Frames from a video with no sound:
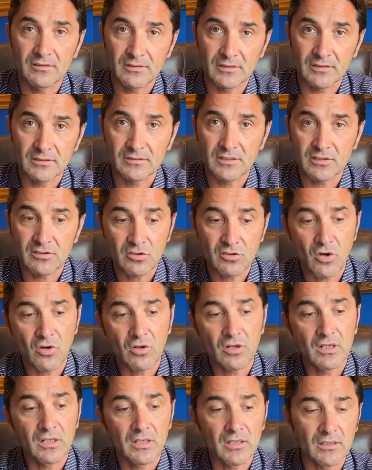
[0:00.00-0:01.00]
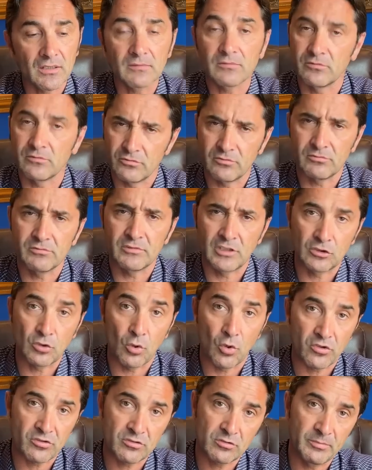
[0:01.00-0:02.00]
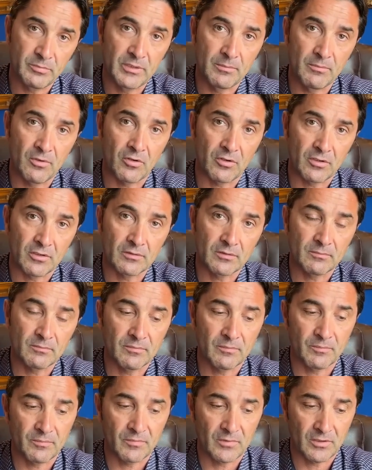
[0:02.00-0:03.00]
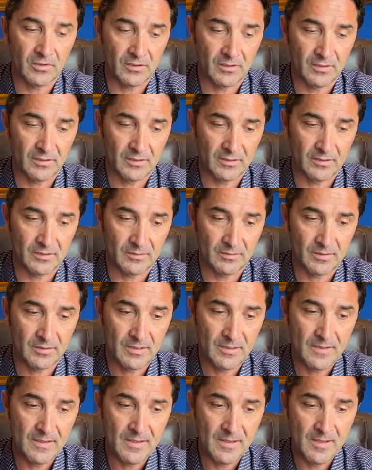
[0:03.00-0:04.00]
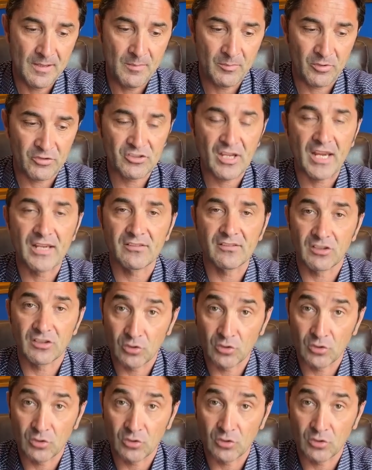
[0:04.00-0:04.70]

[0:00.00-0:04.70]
the song uh, The Doors, to be more uh, precise.